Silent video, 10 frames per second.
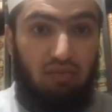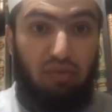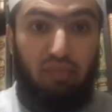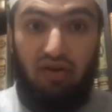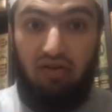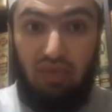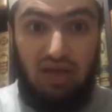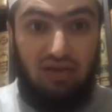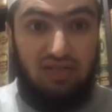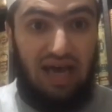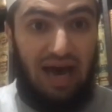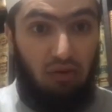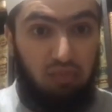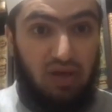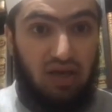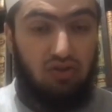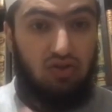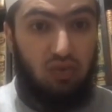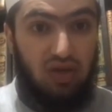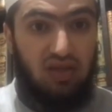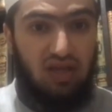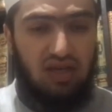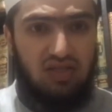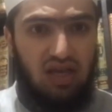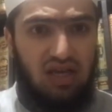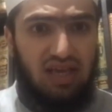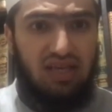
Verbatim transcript: preparing meals, helping, doing things,